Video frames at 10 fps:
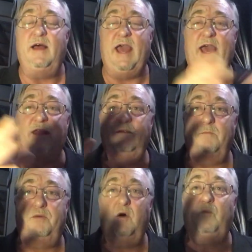and
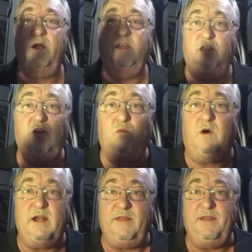put what you
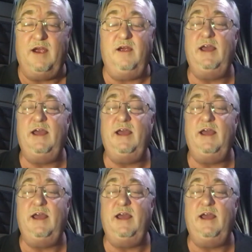want in there,